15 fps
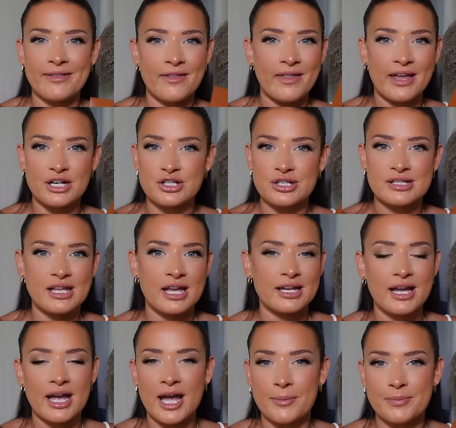that they're just
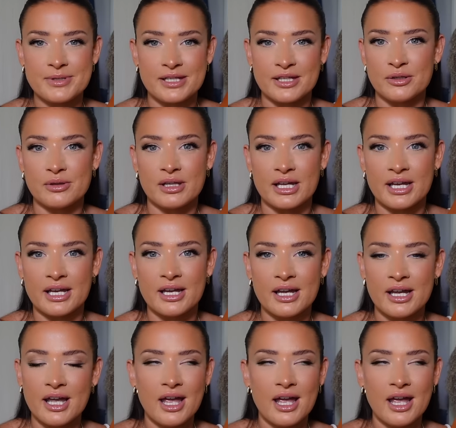like absolutely